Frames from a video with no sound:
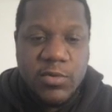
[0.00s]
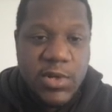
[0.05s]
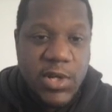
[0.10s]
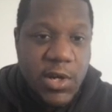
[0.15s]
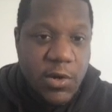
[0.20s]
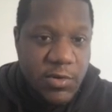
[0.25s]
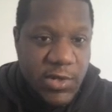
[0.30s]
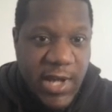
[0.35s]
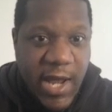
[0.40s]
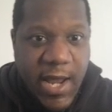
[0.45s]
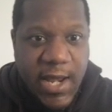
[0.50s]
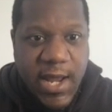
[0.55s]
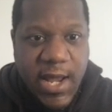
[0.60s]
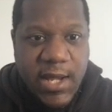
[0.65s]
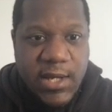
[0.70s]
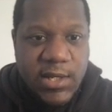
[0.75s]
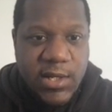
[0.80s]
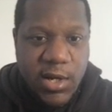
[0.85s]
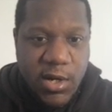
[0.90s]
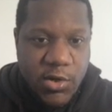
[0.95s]
you know,
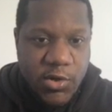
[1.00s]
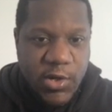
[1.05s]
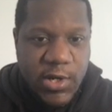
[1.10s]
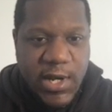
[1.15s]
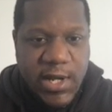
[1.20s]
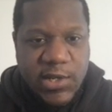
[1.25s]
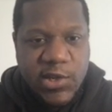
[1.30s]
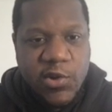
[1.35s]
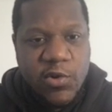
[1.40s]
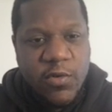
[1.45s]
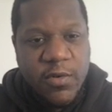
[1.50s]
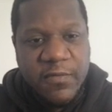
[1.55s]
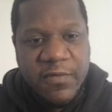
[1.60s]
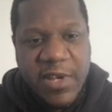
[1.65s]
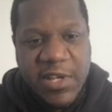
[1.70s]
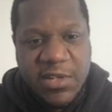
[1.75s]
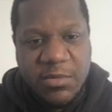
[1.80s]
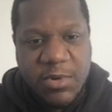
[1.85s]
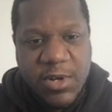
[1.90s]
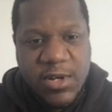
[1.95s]
10x, 100x your
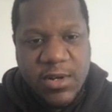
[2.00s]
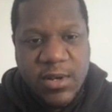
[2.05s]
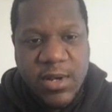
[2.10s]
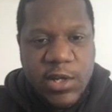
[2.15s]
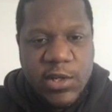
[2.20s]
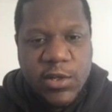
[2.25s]
investment.